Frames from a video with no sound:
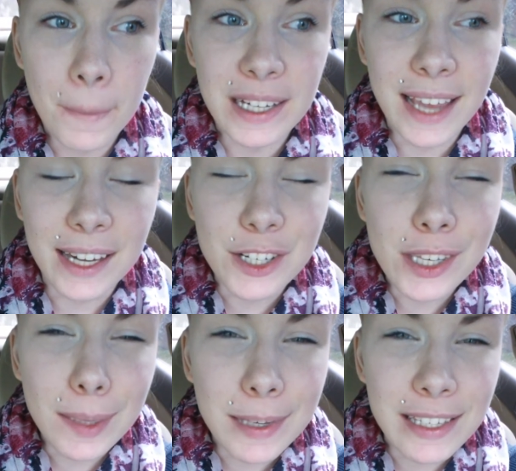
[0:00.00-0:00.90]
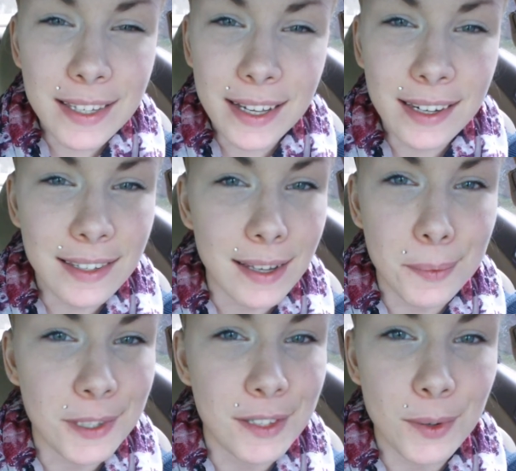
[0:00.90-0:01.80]
potentially be seen as
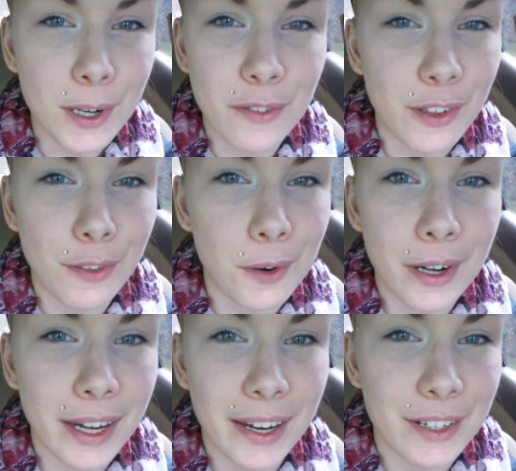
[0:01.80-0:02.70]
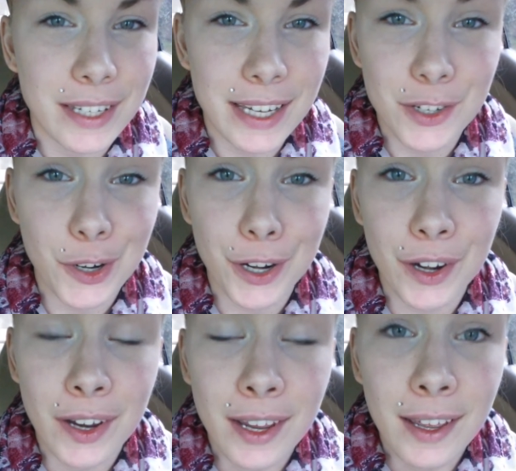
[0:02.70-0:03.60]
some sort of authority or
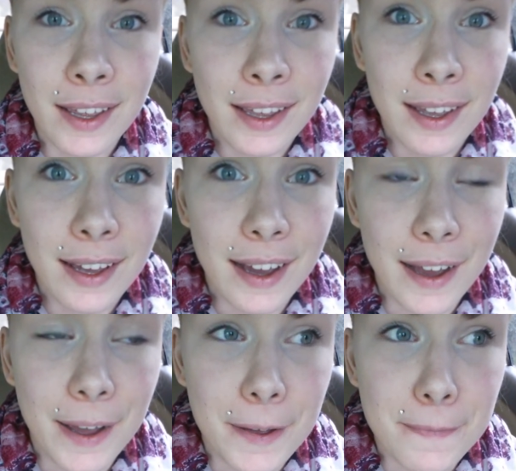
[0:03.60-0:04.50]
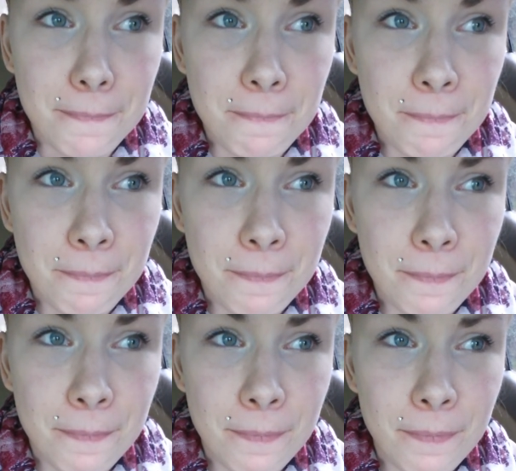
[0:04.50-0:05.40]
teacher um,
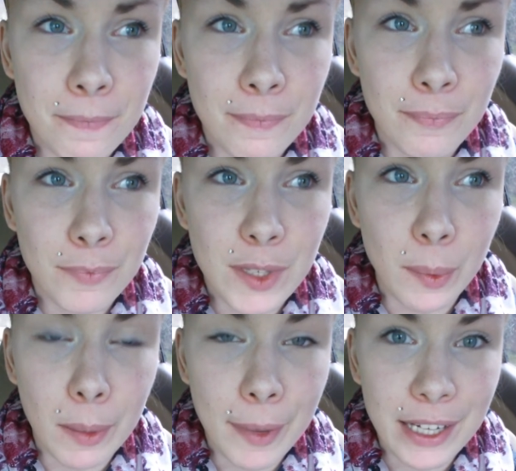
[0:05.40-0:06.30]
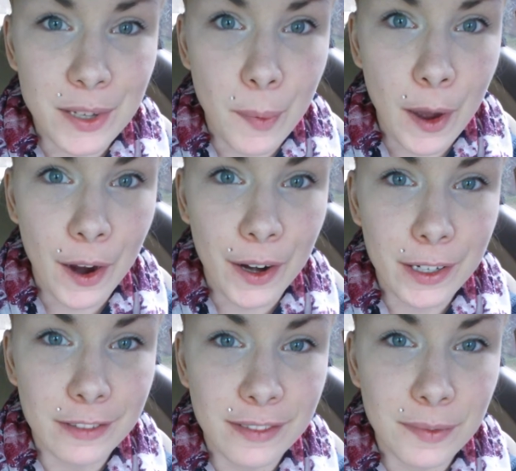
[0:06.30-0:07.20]
to be picked
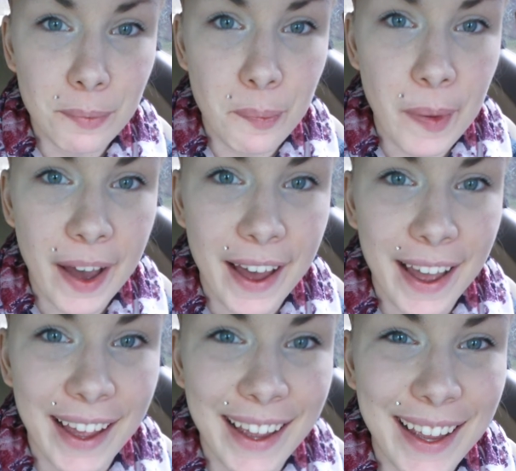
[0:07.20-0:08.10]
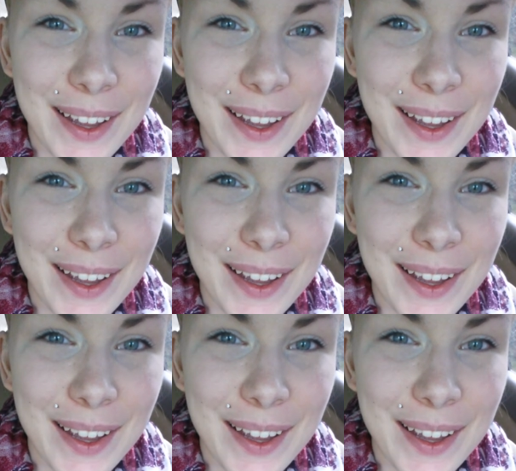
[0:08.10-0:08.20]
apart by